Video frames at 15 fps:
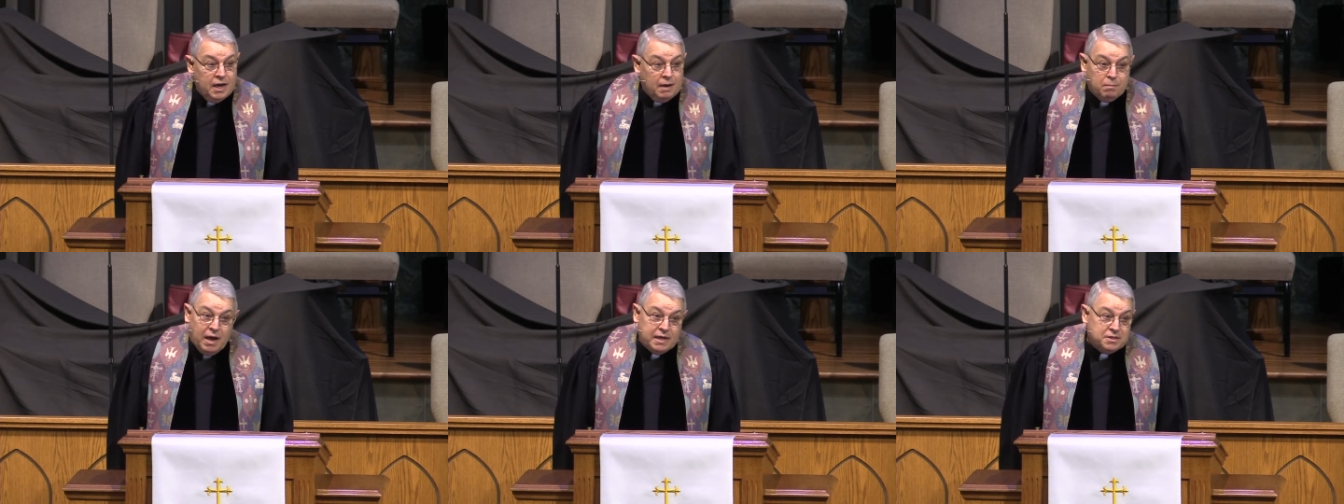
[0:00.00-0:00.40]

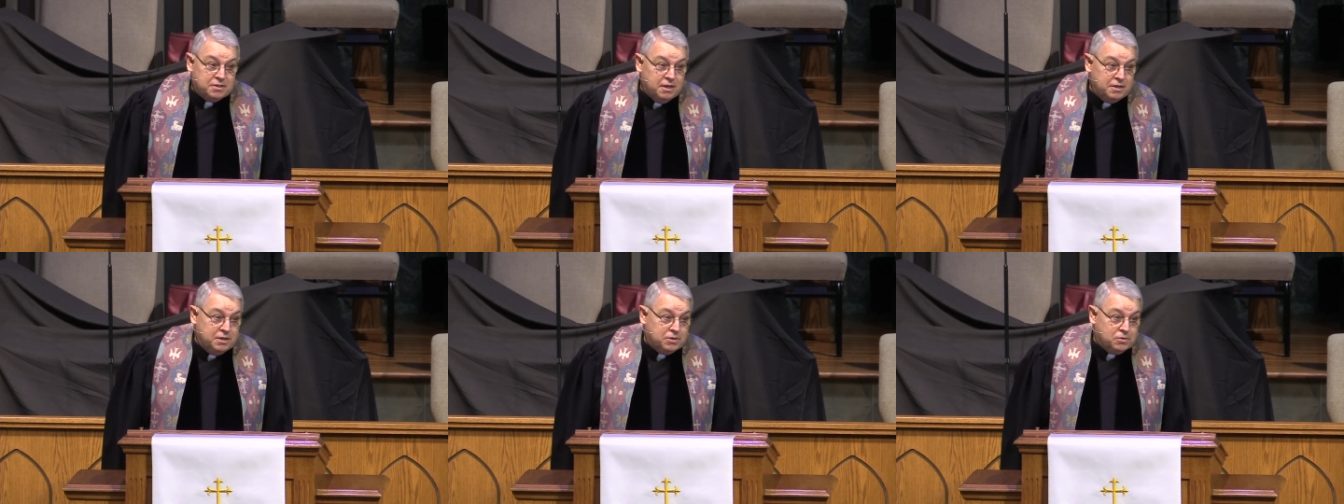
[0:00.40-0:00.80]
And my
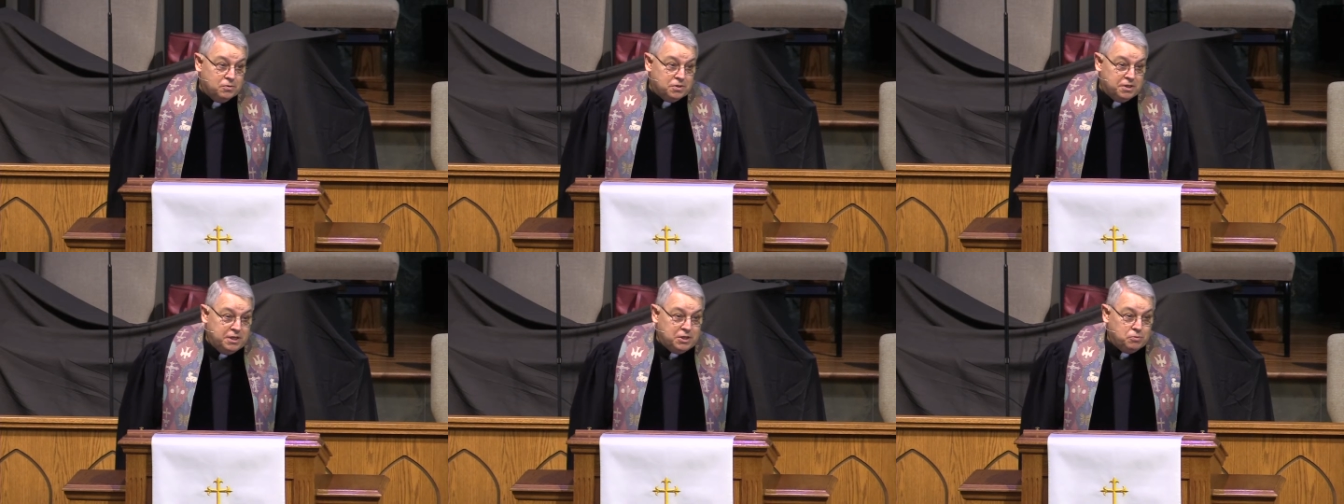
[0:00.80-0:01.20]
Sunday
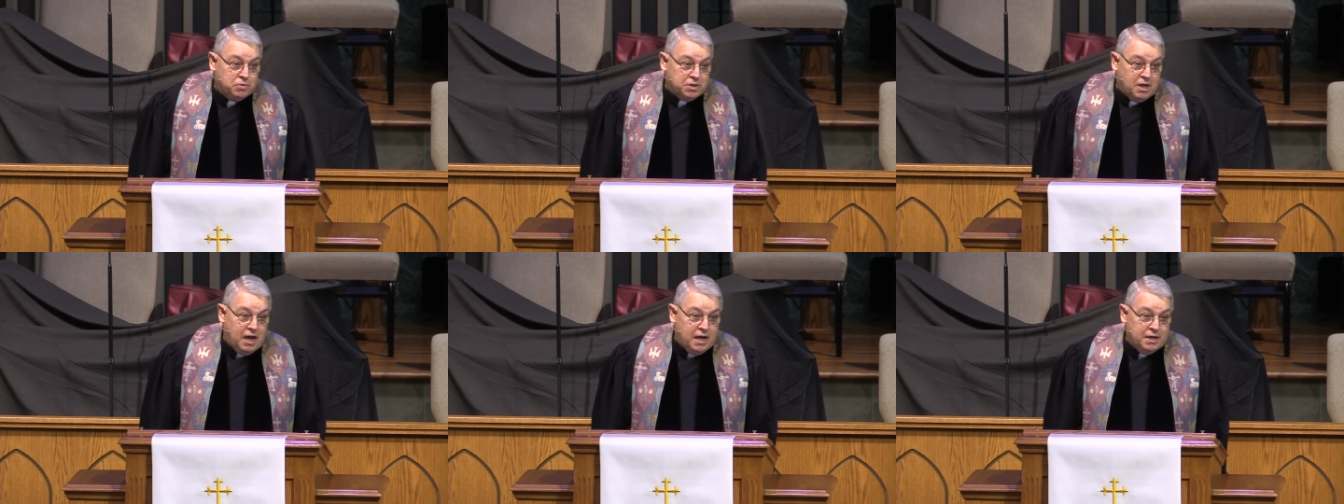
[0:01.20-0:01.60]
school teacher
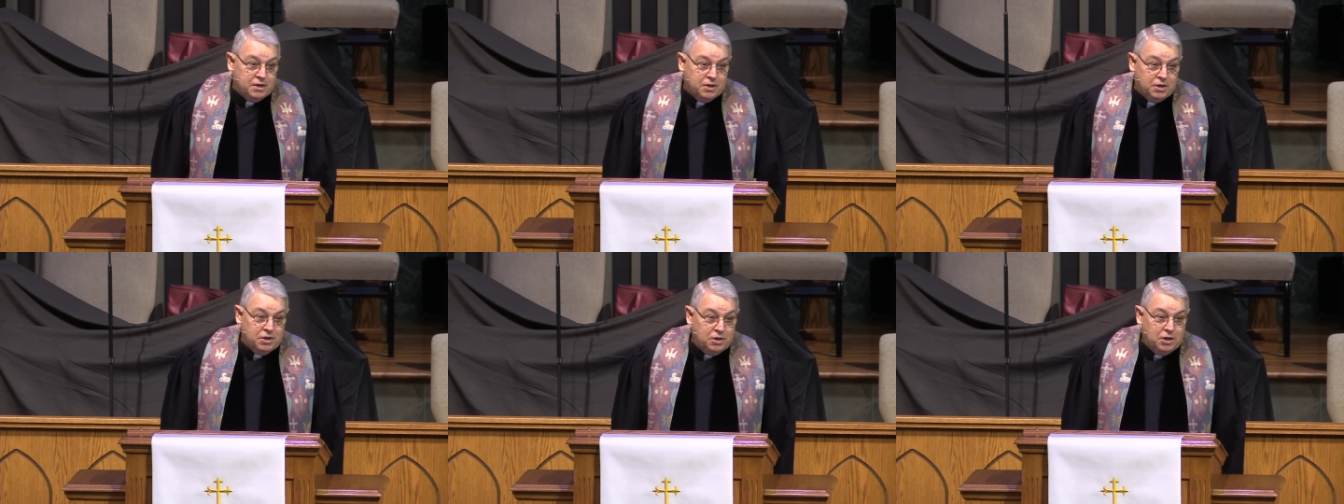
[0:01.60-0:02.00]
was
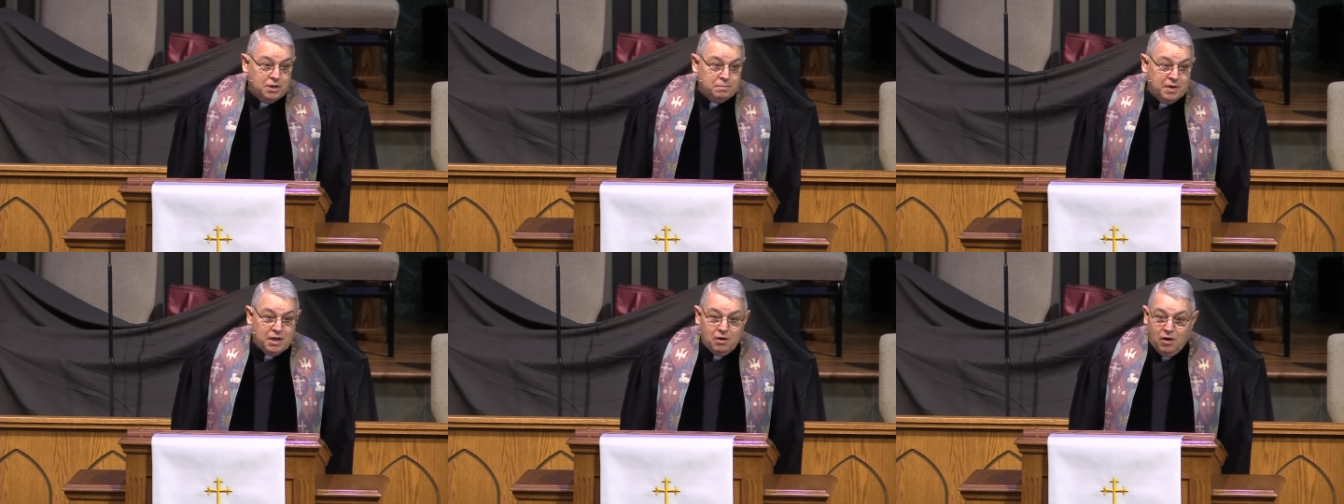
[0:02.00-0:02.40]
kind of
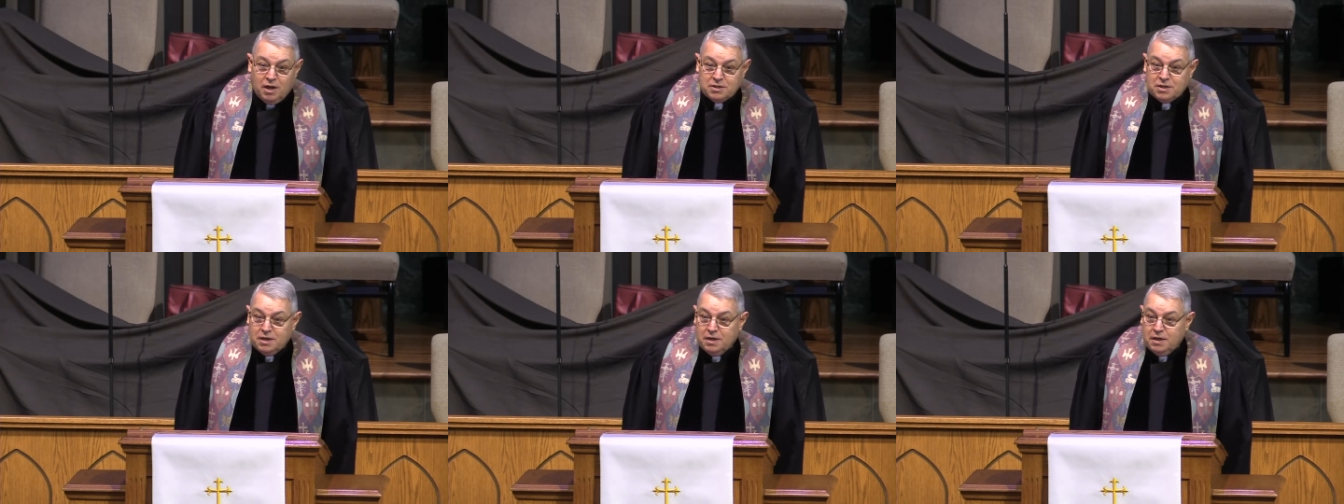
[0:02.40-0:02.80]
good
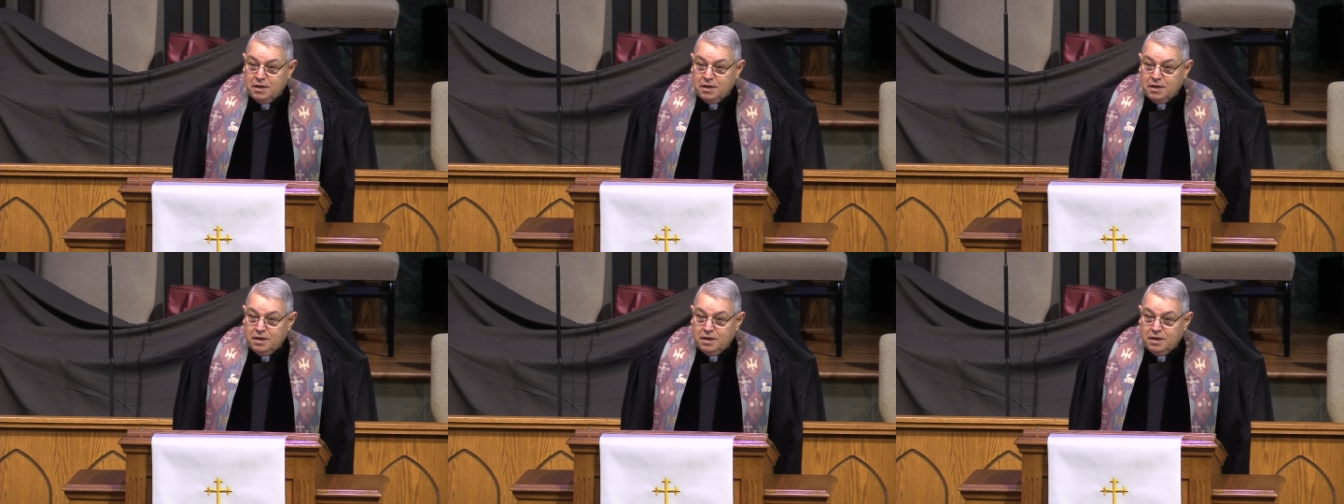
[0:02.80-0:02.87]
because